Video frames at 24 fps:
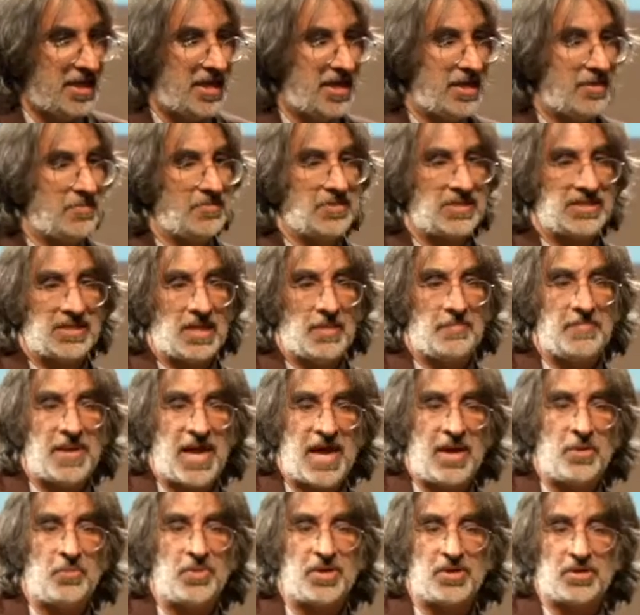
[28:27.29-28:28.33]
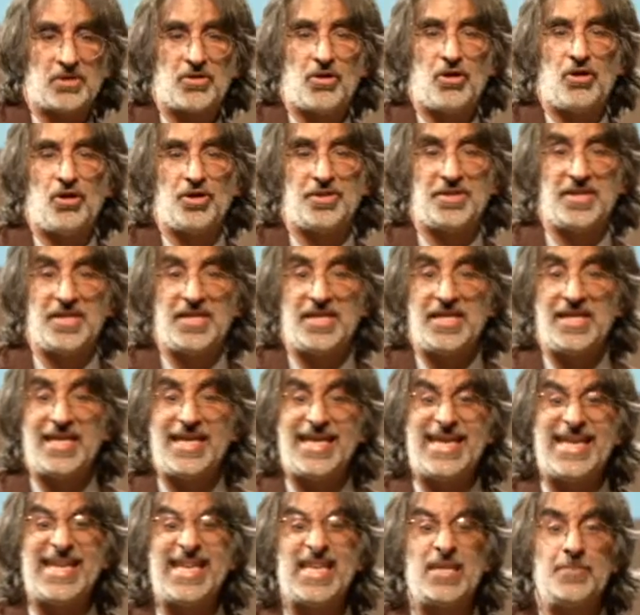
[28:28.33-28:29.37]
It was about what are called
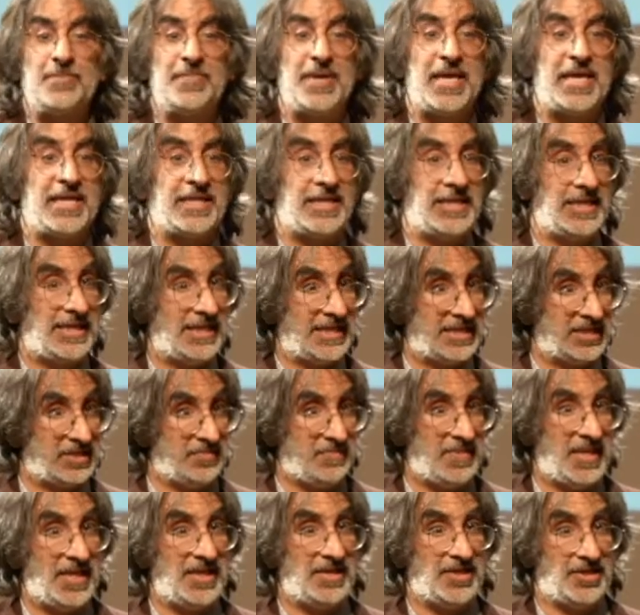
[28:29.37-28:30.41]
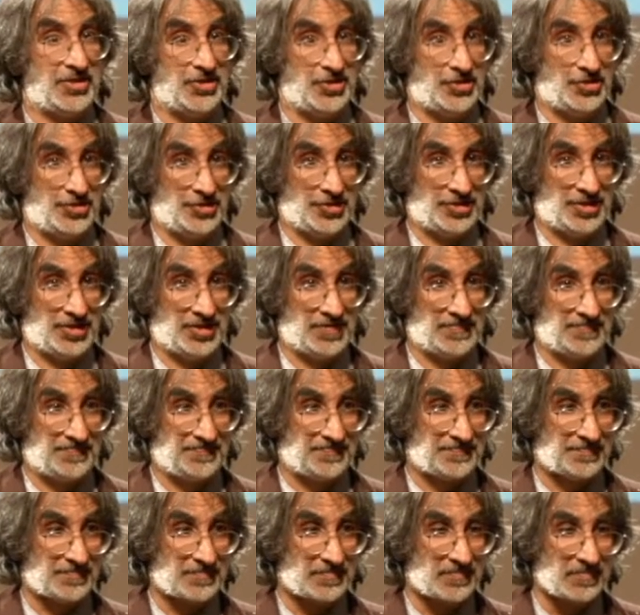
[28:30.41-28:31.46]
independent expenditures.
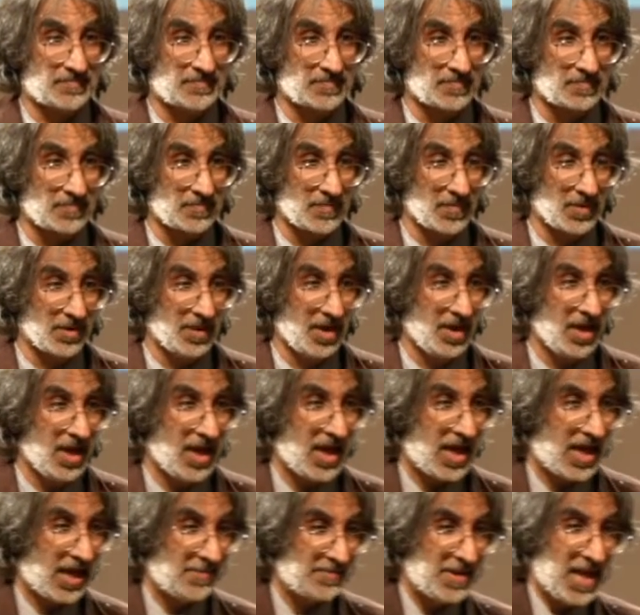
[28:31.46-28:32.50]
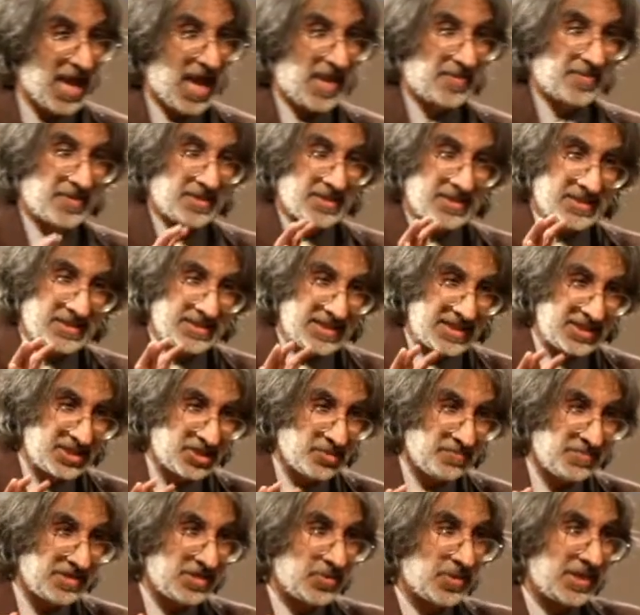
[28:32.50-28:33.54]
Um, and the
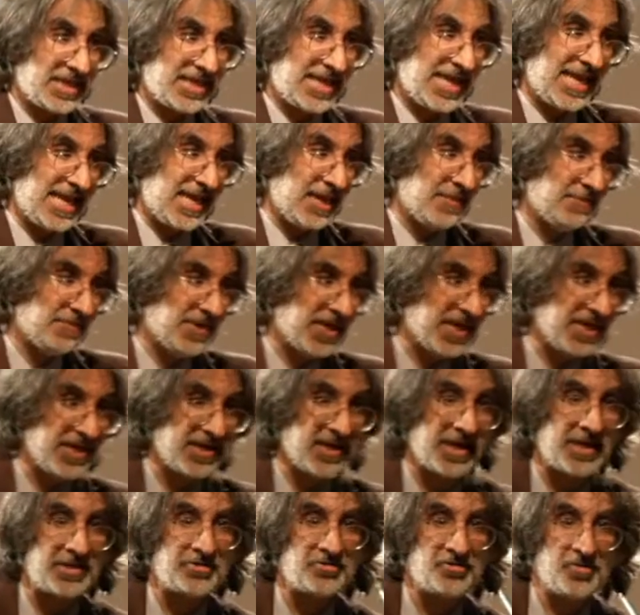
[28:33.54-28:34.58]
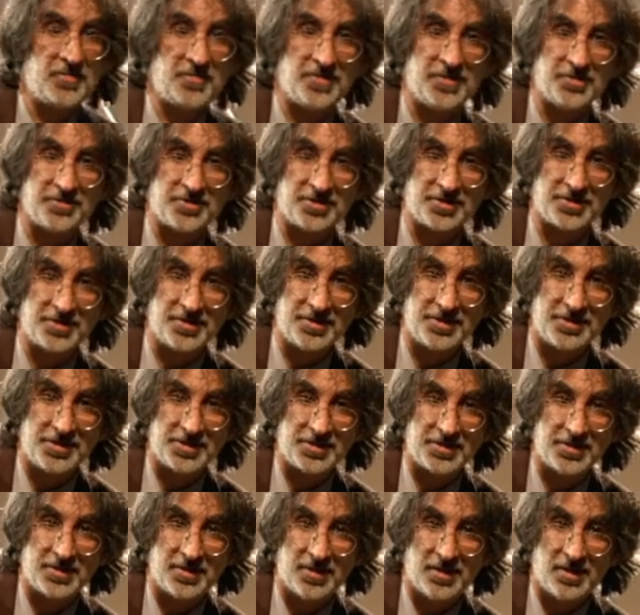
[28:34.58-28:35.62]
distinction between campaign
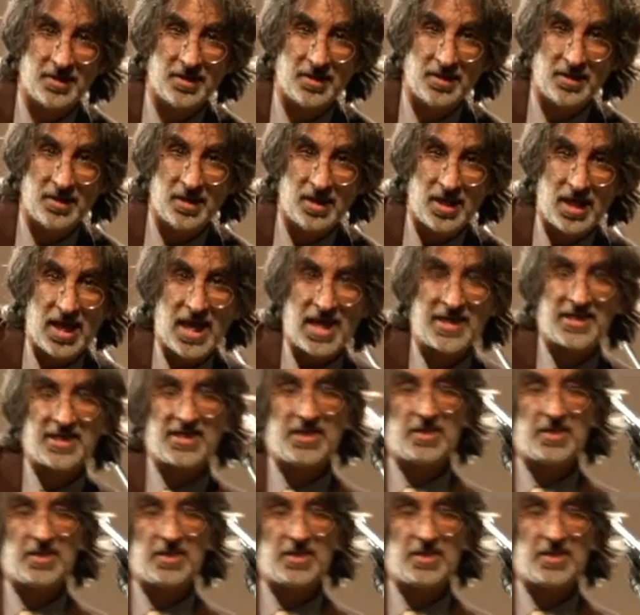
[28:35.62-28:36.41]
contributions and